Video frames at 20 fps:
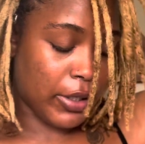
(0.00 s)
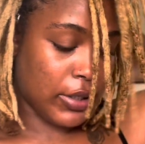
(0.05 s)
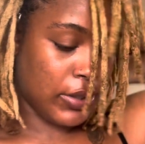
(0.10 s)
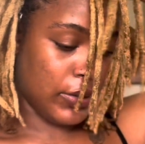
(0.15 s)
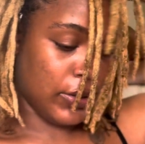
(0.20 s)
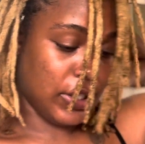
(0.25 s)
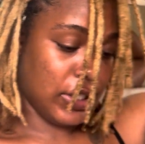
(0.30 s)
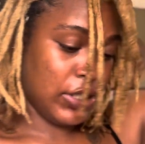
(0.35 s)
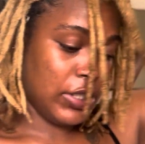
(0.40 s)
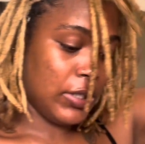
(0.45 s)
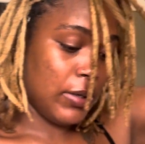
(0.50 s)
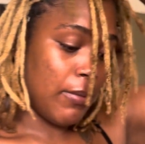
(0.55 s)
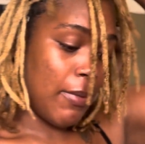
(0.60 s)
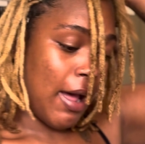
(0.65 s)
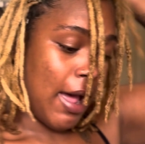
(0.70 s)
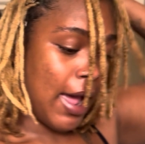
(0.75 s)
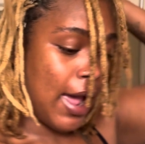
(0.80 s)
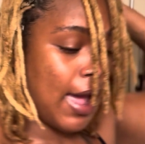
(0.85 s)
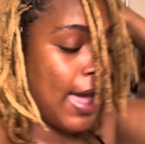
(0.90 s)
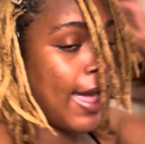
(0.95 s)
switch to
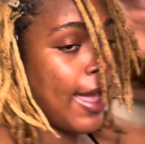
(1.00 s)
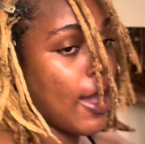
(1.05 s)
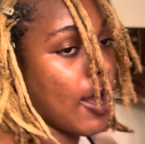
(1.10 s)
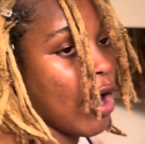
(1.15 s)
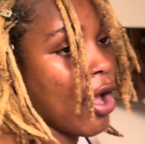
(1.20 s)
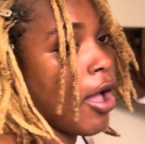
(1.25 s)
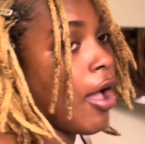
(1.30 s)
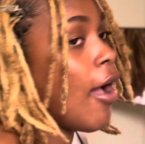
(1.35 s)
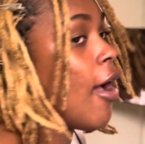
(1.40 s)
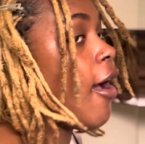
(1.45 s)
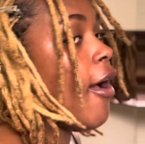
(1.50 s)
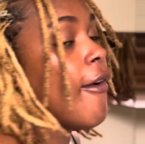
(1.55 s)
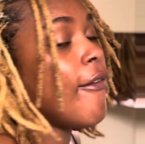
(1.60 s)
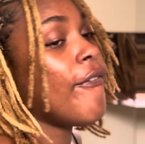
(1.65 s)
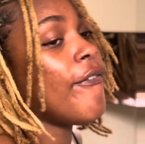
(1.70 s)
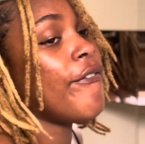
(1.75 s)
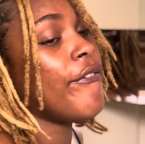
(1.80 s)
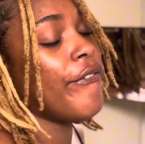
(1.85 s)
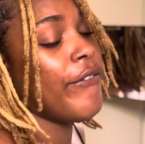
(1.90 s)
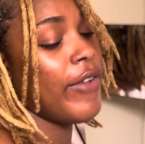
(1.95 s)
my
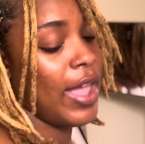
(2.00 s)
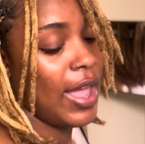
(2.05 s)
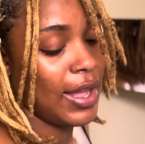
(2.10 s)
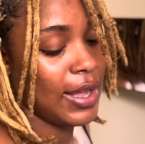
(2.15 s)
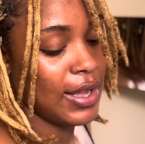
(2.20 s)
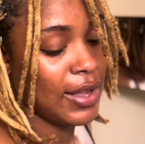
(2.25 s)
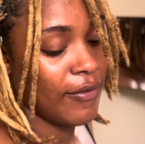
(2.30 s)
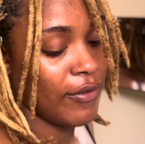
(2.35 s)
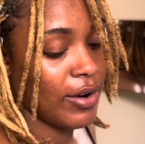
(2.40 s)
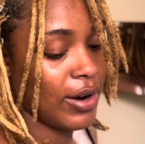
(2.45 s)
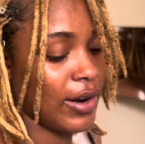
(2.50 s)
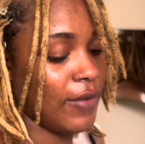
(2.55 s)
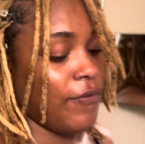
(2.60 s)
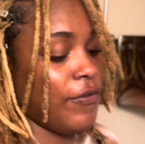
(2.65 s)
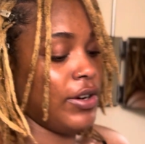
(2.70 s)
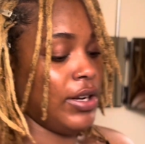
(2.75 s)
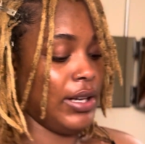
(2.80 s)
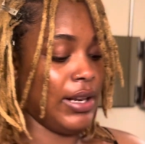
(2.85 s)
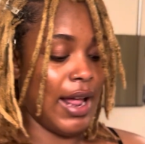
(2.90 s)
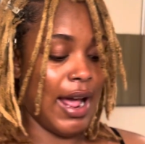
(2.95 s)
favorite for
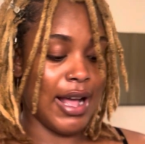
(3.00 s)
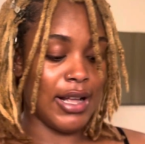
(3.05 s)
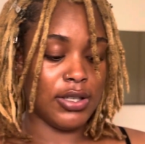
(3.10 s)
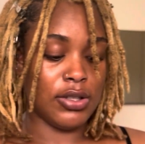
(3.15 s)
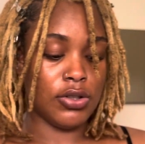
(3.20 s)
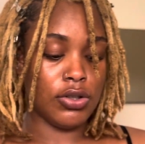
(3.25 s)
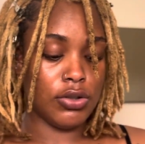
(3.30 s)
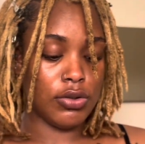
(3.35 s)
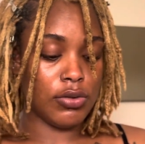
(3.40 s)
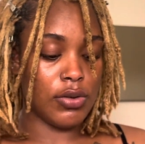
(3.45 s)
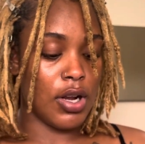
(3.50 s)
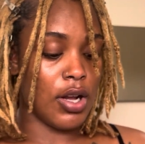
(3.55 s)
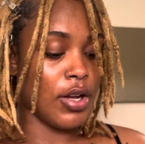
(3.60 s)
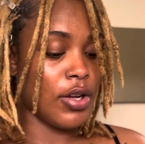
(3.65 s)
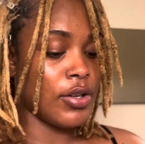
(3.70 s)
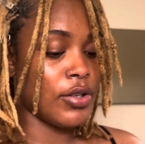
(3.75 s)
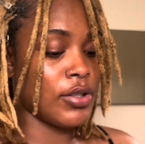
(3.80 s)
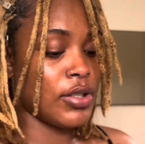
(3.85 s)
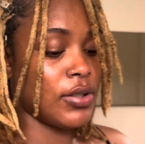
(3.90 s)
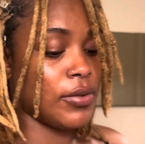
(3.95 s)
the last 2
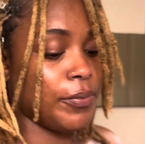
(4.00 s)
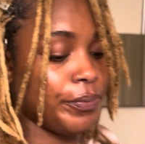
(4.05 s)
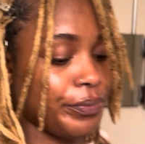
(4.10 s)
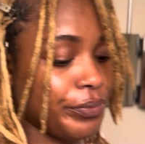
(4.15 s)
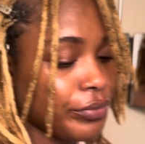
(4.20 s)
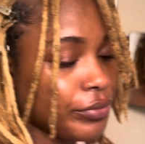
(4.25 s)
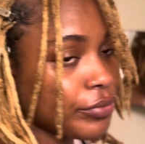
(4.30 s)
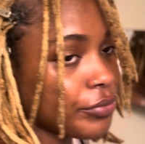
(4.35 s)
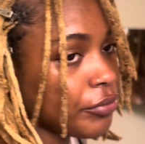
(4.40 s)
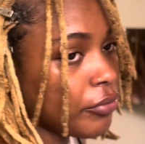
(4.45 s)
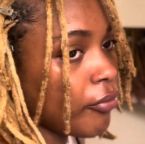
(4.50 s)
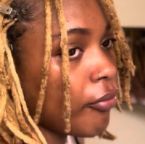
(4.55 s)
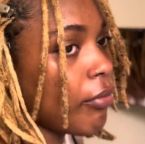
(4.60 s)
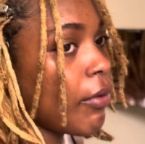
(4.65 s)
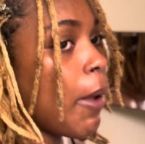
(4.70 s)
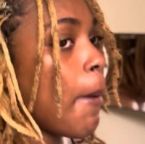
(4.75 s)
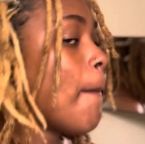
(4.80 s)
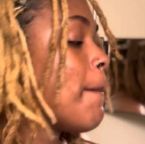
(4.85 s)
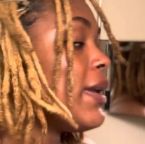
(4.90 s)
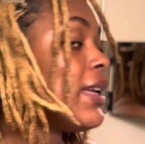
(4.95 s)
rows
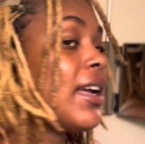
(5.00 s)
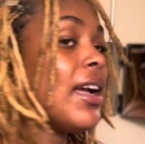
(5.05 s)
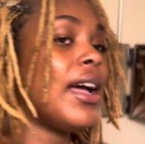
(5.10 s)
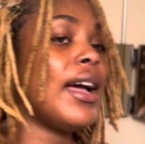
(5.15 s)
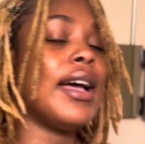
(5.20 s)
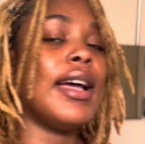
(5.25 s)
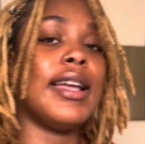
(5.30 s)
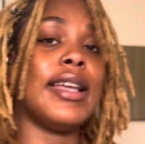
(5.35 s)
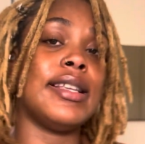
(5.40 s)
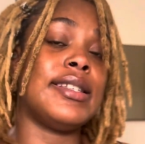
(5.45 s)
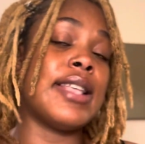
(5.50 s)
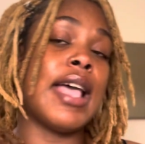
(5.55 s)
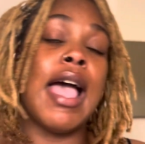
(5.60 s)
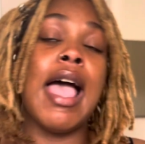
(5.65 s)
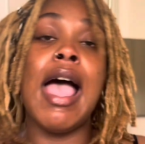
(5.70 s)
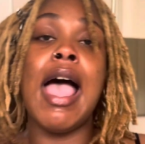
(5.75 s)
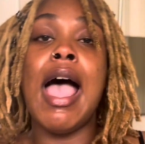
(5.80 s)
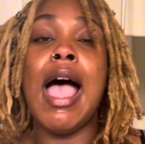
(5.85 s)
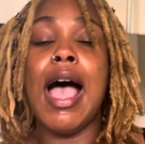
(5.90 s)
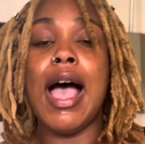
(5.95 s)
because
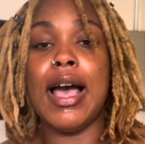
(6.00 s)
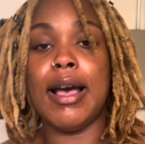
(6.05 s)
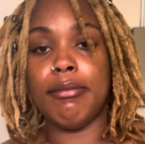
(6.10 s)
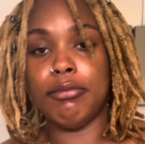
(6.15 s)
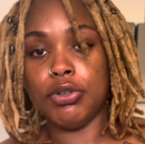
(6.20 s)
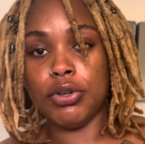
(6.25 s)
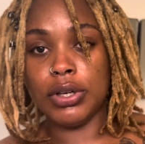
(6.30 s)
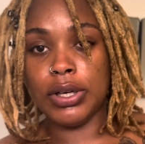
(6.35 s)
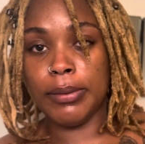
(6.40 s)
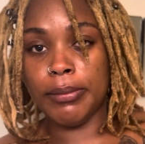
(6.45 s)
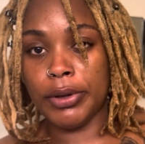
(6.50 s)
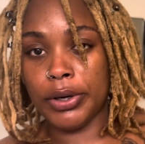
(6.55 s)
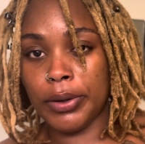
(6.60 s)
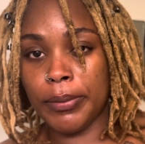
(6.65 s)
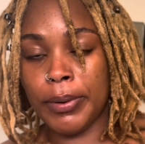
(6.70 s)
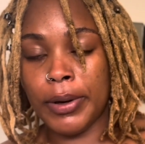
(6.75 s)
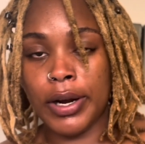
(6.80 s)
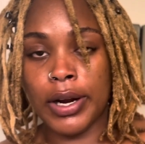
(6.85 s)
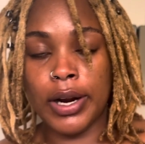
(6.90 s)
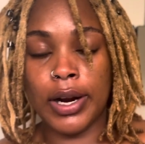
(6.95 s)
I'm doing a middle
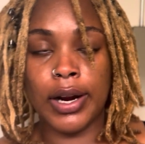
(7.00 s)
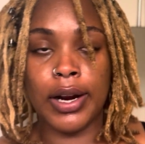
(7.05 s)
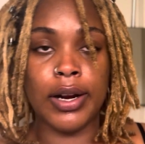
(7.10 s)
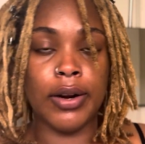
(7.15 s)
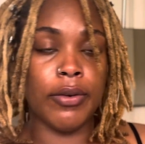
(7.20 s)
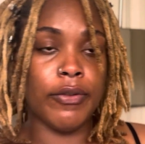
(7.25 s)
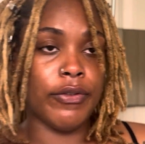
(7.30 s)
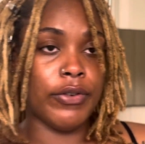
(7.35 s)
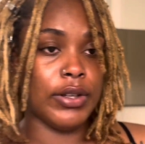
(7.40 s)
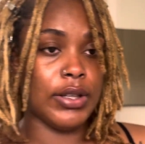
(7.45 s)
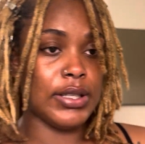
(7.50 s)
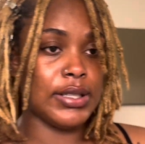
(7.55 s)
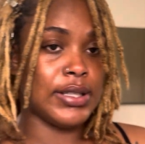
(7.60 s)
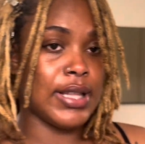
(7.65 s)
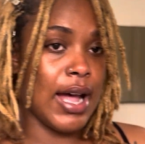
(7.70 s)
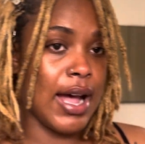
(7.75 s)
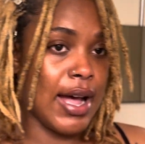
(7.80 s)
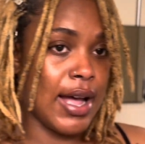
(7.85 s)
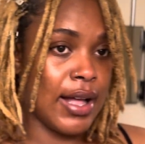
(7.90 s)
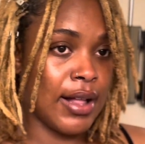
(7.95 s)
part for the
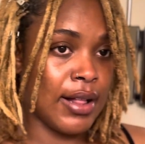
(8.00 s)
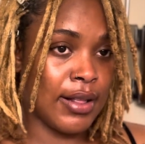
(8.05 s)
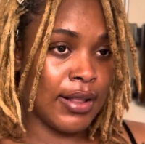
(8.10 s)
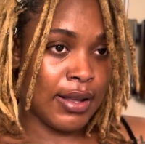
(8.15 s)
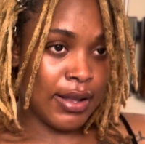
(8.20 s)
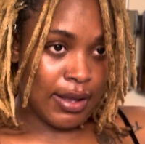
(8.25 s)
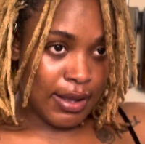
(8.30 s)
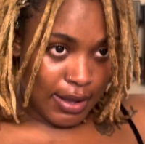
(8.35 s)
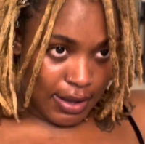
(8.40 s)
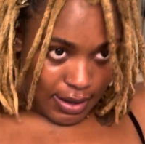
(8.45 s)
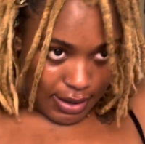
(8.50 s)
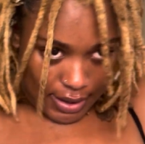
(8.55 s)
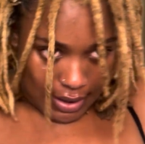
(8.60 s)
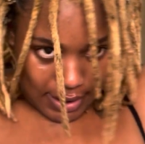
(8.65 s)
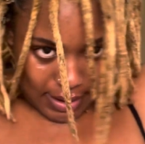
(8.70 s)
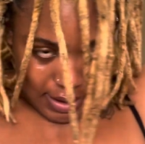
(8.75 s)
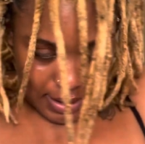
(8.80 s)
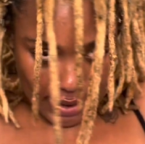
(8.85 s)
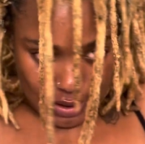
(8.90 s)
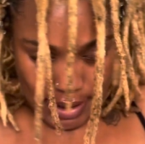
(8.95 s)
style
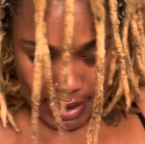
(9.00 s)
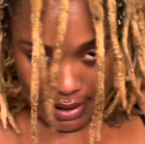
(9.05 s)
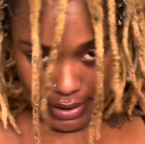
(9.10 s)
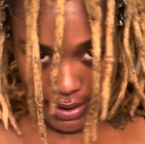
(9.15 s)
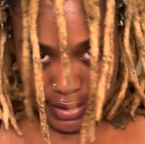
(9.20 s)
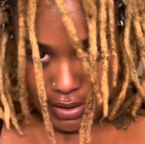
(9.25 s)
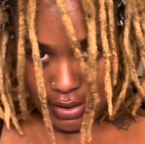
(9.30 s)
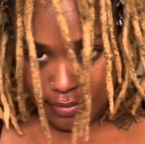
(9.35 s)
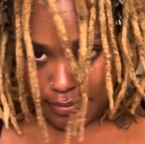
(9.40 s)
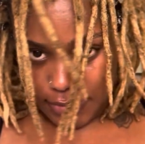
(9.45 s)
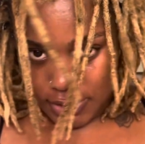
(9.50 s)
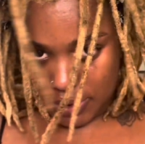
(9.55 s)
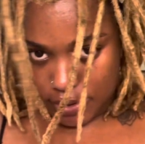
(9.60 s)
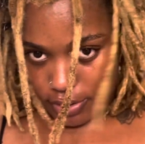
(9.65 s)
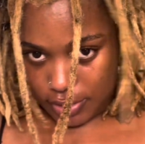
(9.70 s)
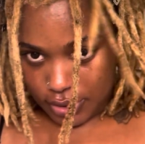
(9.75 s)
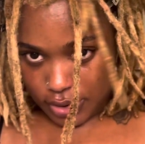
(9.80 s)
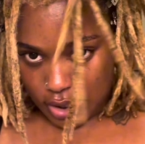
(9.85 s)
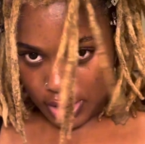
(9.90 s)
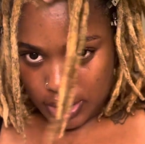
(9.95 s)
and I need the middle
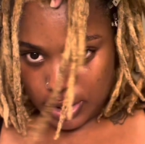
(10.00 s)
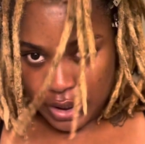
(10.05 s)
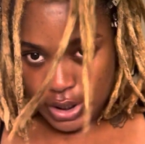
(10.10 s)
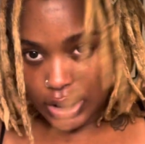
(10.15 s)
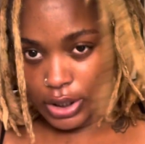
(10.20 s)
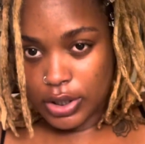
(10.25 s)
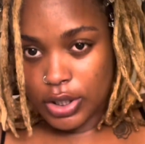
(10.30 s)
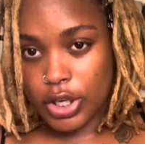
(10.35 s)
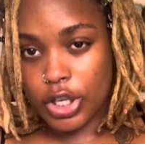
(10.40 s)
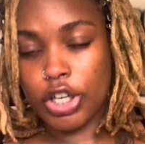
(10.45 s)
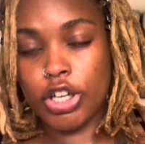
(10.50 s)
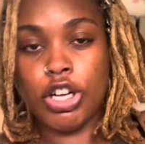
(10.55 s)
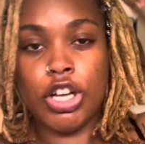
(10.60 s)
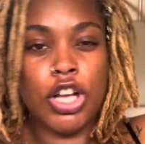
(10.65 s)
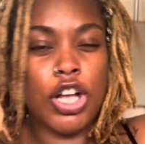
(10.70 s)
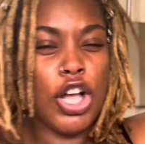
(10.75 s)
to look